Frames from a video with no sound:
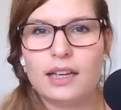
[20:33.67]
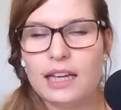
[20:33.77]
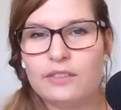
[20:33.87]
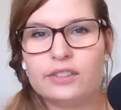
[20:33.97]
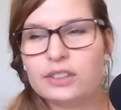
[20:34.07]

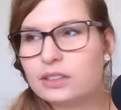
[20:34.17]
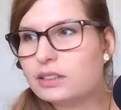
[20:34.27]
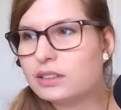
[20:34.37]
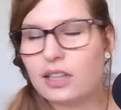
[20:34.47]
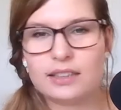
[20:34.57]
if you're
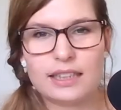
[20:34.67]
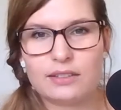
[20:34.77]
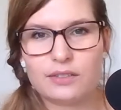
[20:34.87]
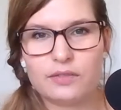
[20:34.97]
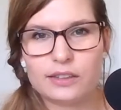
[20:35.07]
just starting
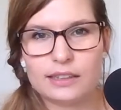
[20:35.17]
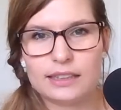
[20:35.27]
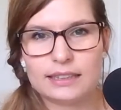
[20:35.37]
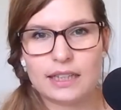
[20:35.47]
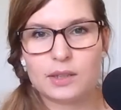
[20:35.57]
out and figuring
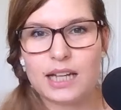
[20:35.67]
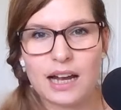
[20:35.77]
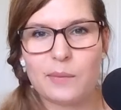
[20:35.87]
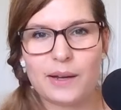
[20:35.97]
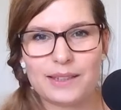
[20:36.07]
things out, how
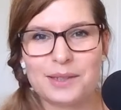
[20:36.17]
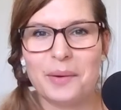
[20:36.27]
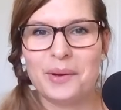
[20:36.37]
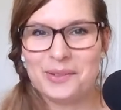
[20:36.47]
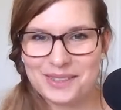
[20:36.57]
am I
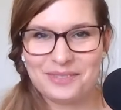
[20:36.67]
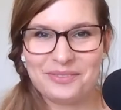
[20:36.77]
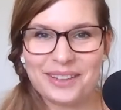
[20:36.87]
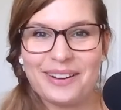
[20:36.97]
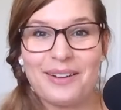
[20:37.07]
supposed to
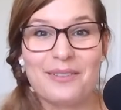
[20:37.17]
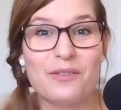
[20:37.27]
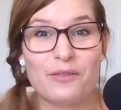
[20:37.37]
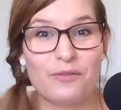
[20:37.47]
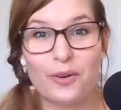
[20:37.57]
figure out
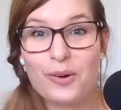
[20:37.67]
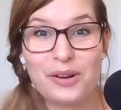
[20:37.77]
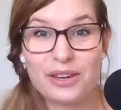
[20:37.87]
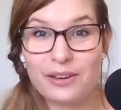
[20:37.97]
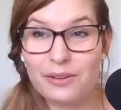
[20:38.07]
for
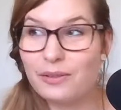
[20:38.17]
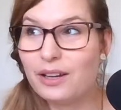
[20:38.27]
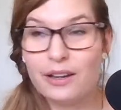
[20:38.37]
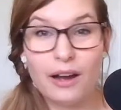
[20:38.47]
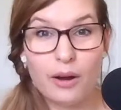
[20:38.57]
you
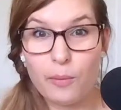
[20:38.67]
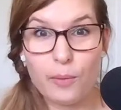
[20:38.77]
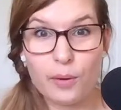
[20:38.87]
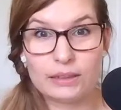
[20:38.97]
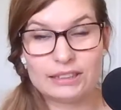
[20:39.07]

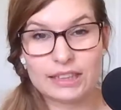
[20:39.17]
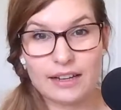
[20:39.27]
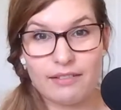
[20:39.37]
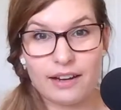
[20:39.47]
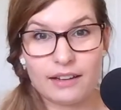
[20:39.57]
what we're
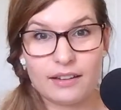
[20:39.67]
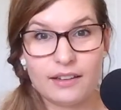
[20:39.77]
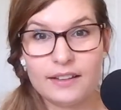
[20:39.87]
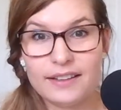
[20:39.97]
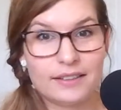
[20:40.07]
sharing
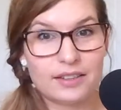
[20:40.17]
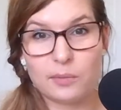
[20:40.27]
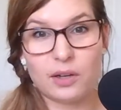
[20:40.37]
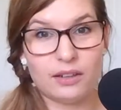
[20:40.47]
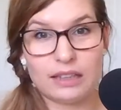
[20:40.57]
to the
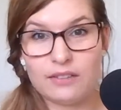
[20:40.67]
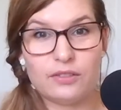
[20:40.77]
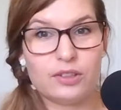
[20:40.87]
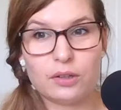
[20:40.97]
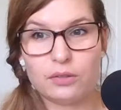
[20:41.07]
world if you
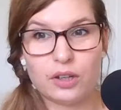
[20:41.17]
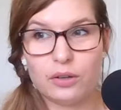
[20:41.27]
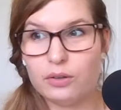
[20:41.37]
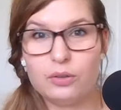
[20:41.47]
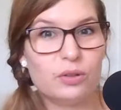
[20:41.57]
don't
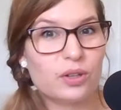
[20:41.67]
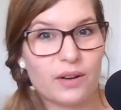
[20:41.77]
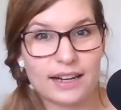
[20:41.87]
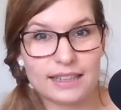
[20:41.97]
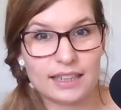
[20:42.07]
know who your
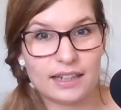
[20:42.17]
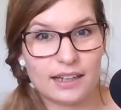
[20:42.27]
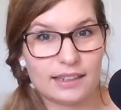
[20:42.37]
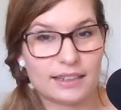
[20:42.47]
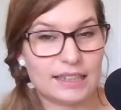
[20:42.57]
ideal
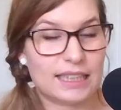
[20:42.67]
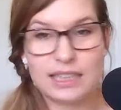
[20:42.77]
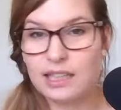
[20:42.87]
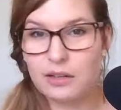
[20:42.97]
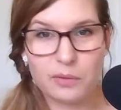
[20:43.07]
client is,
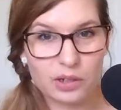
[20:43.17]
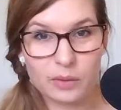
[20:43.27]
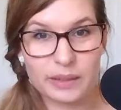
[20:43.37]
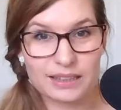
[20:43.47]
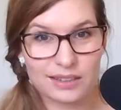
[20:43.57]
what your
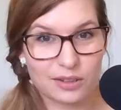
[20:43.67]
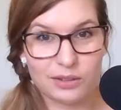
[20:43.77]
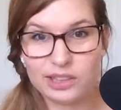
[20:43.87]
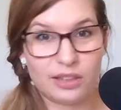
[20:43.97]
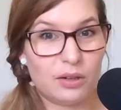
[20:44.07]
business
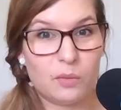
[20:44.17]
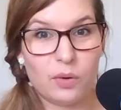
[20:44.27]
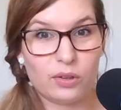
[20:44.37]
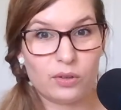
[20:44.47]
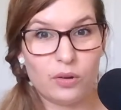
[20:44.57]
goals are,
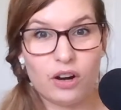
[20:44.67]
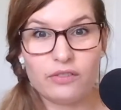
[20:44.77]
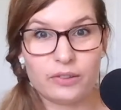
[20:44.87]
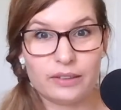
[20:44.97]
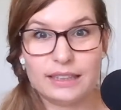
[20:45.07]
what your
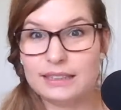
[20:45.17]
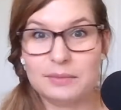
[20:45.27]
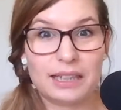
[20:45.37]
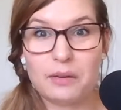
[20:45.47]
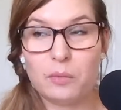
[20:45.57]
offer is? It's
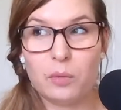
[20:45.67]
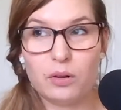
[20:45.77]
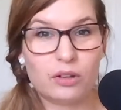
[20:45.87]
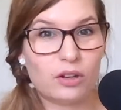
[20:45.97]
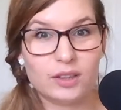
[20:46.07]
like, what
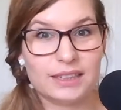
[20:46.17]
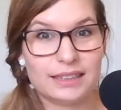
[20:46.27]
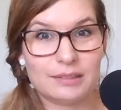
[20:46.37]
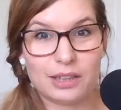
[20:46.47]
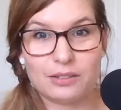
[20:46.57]

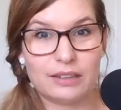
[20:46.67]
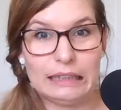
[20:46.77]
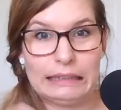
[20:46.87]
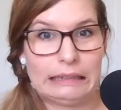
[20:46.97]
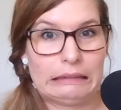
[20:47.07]
content am I
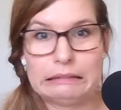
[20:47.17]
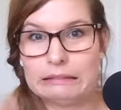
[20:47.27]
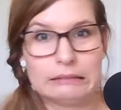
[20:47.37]
creating?